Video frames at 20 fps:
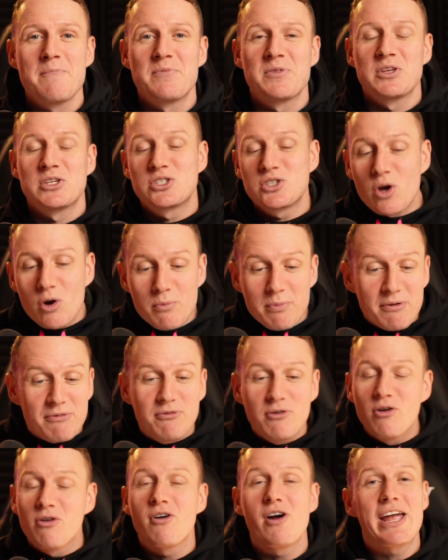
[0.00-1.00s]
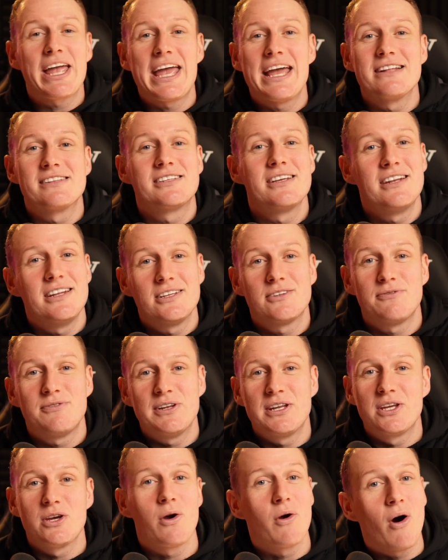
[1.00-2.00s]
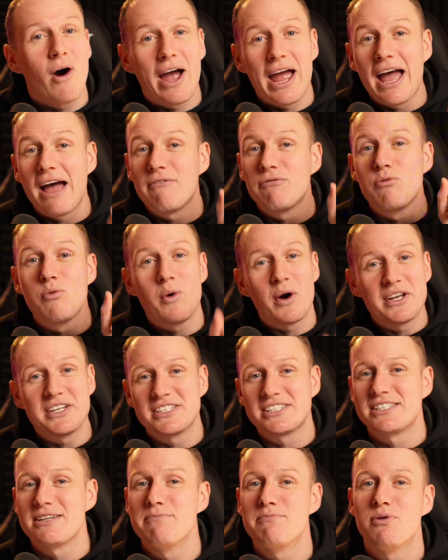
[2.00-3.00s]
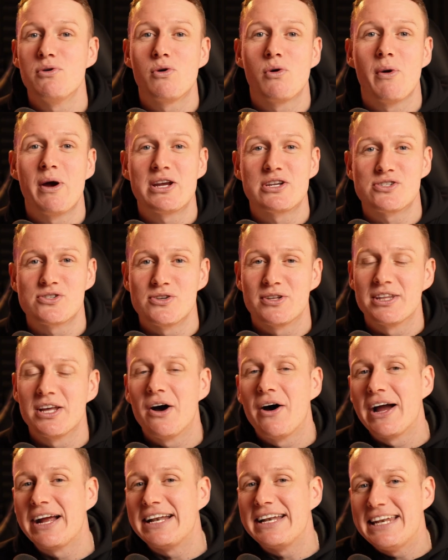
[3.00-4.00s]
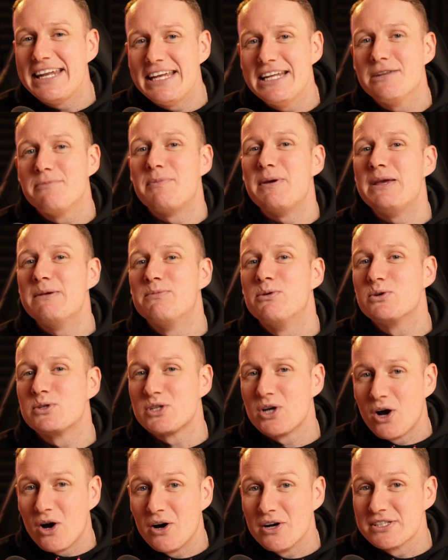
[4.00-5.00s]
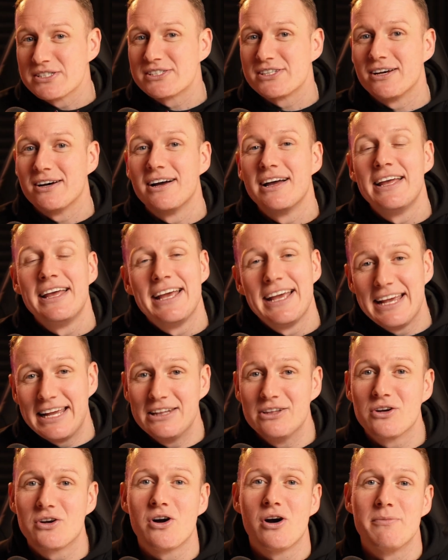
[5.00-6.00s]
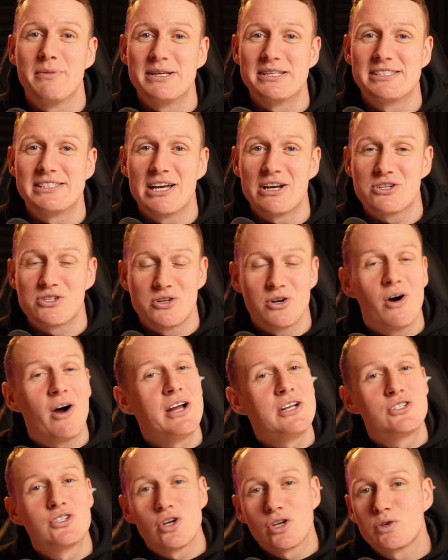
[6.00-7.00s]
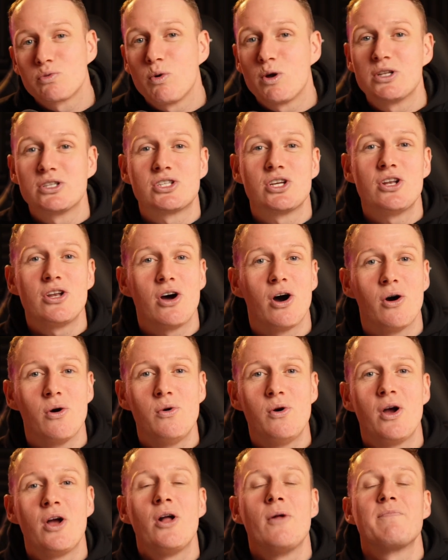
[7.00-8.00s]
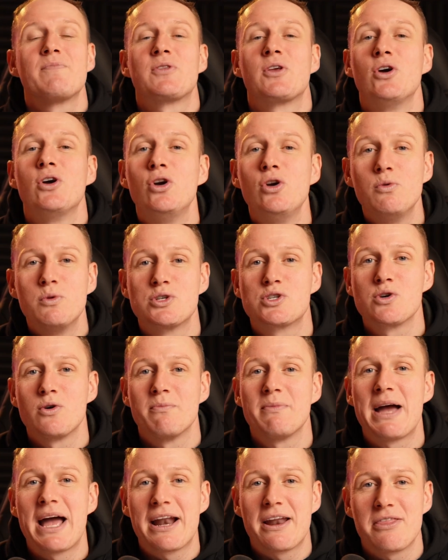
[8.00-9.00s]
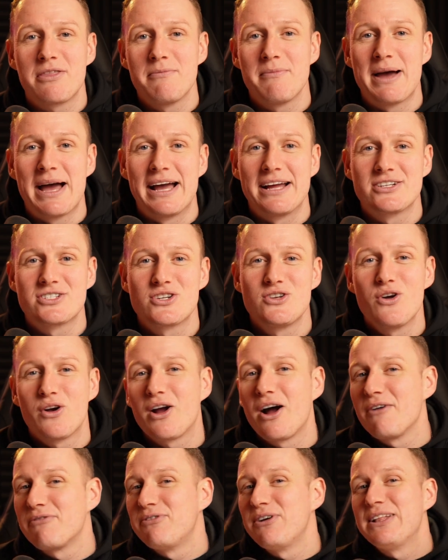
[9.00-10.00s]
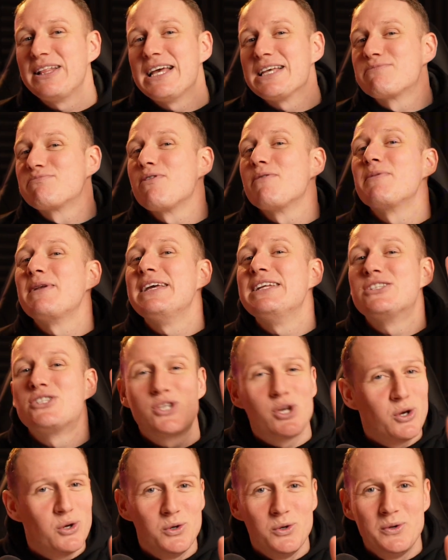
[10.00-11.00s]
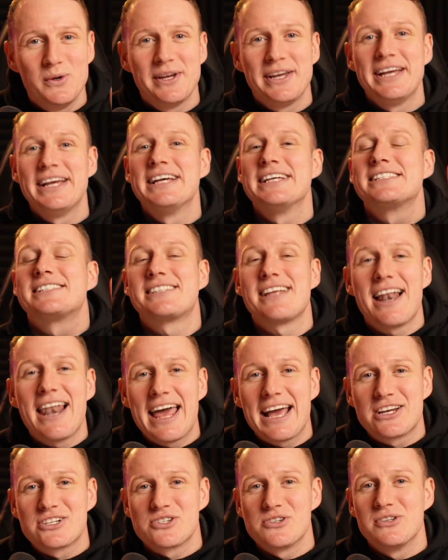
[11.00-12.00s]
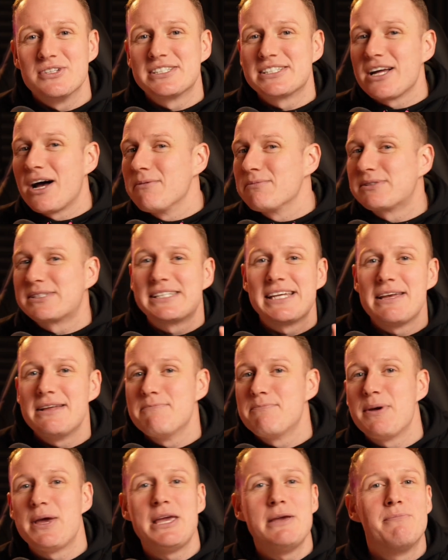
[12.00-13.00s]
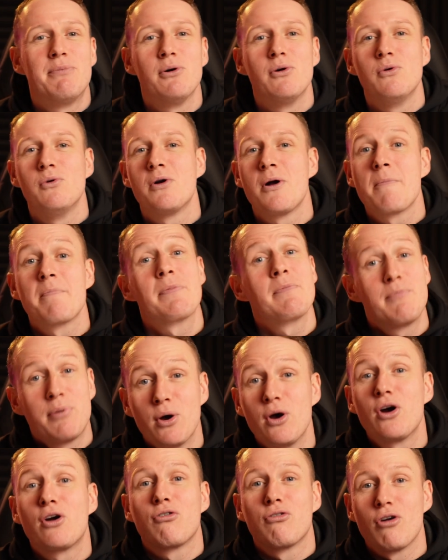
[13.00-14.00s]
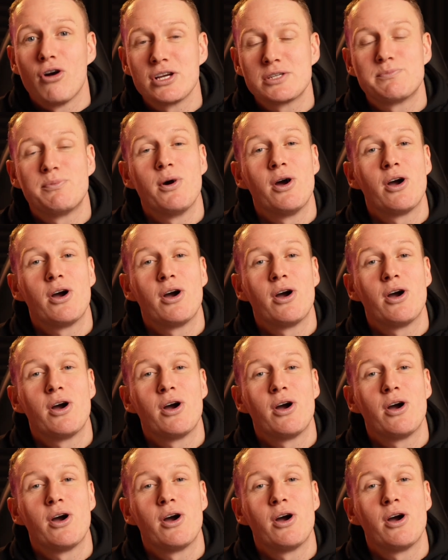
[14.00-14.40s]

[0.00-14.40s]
So before I get into this video, I have one simple question that I need people to answer in the comments section. I just want to know who was your man of the match. Look, I think there's probably two selections that I'm seeing people put across